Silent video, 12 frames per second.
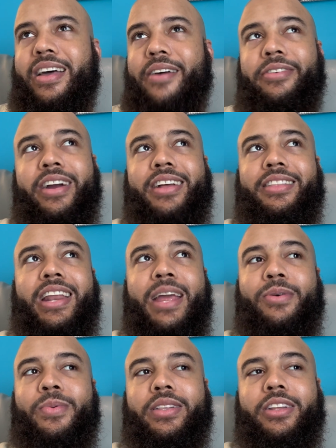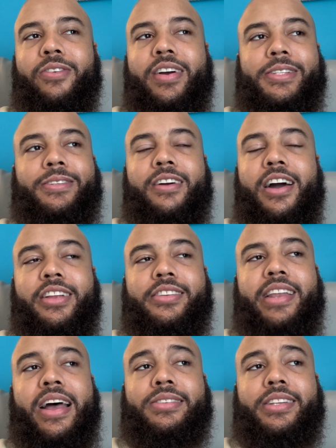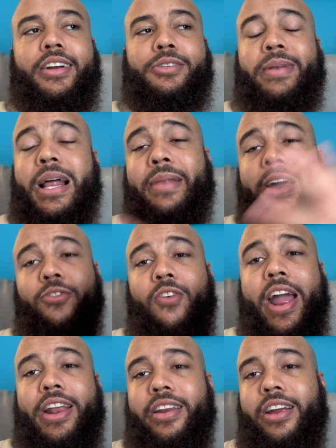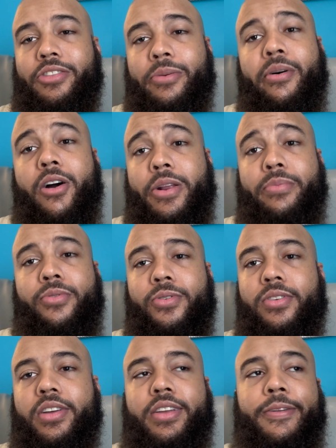I forgot the name of what the restaurant is downstairs, but I'm like right near the party pool.